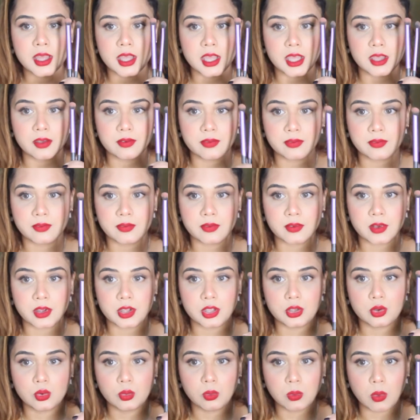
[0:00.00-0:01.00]
If
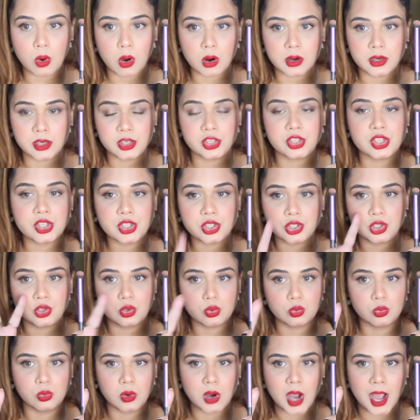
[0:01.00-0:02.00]
you want just
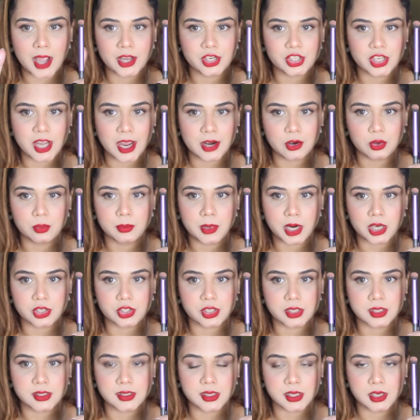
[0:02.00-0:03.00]
two eyeshadow
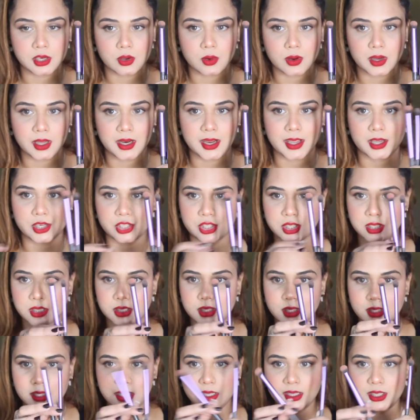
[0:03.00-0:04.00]
brushes in your
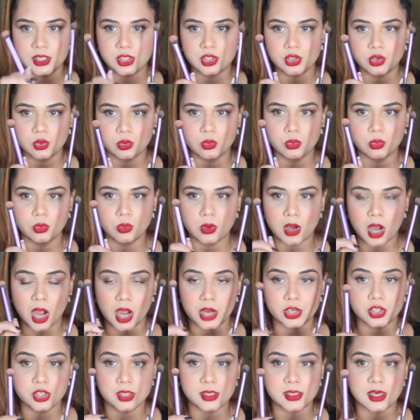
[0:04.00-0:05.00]
collection, these two
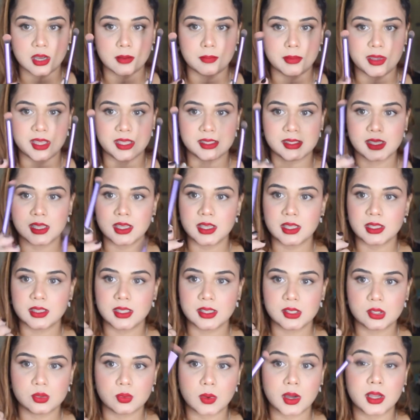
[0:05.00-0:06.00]
are just amazing.
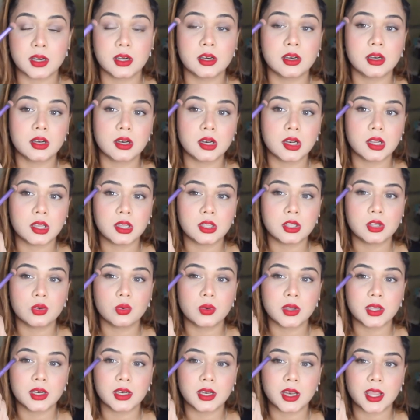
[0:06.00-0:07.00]
This one you
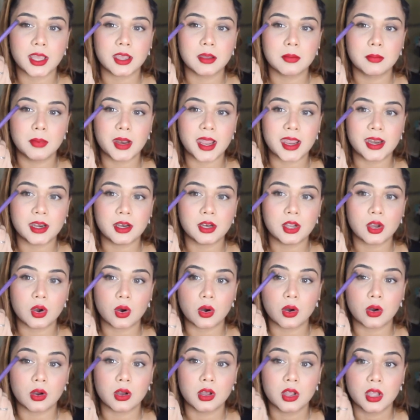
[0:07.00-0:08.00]
can like blend
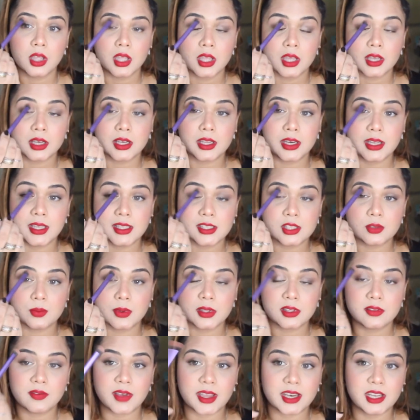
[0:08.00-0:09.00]
your crease
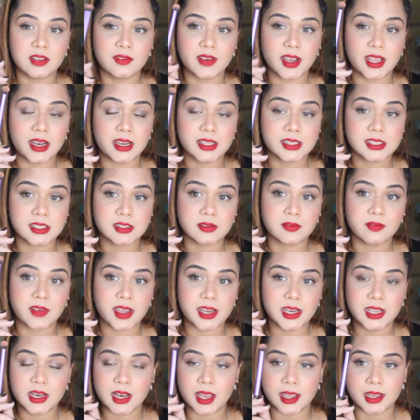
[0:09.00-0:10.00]
with very well. It's
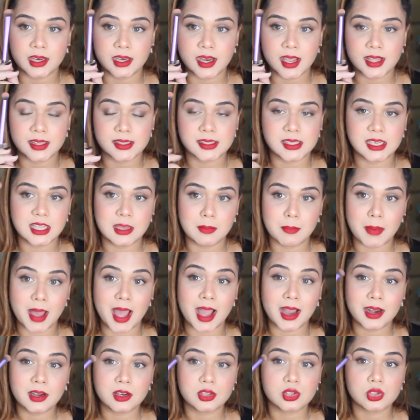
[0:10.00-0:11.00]
very like densely
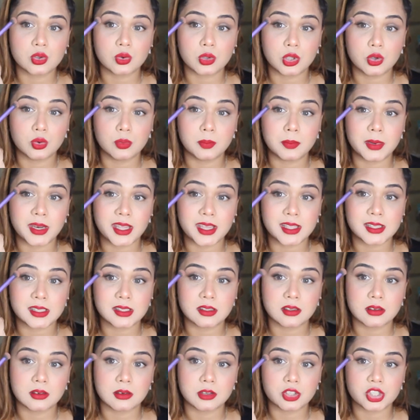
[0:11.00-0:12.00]
packed, so you place
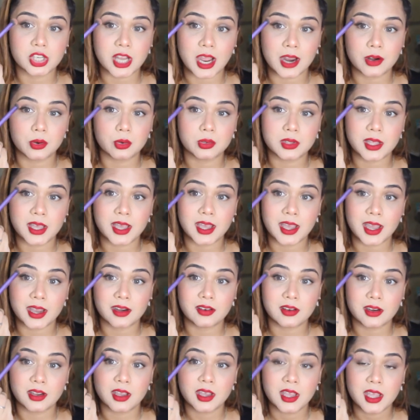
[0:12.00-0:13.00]
the shadow there
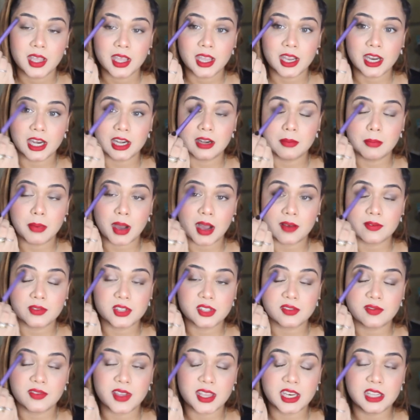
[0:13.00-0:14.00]
and it
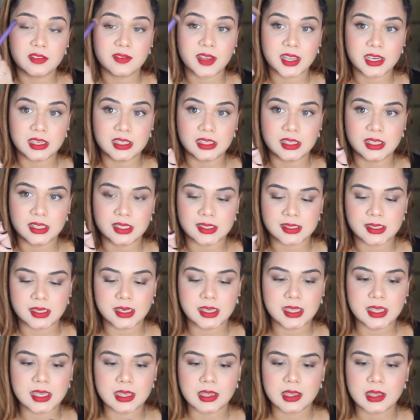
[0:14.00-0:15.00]
buffs very, very
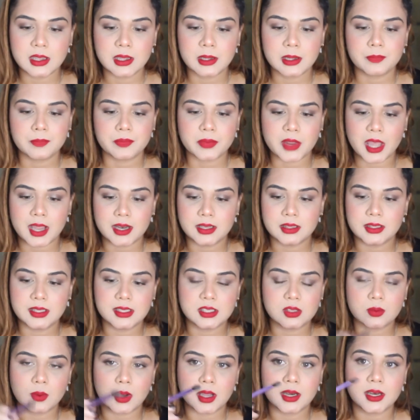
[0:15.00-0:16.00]
easily. And
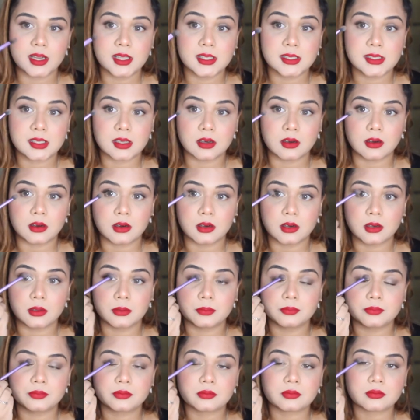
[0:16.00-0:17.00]
this one is
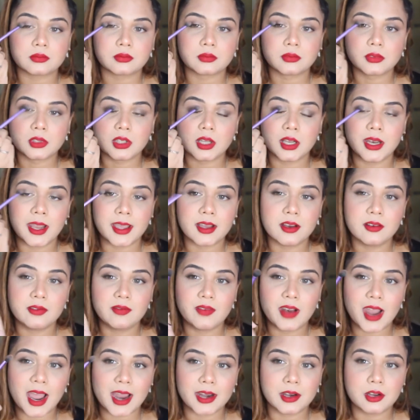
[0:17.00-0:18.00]
a like a
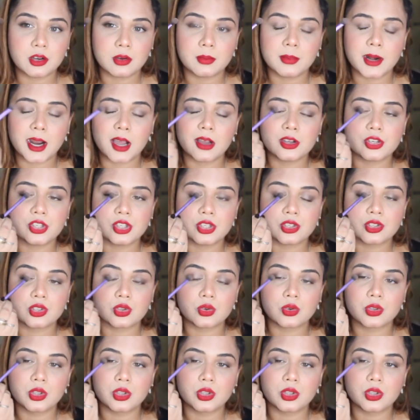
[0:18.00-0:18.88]
flatter brush, so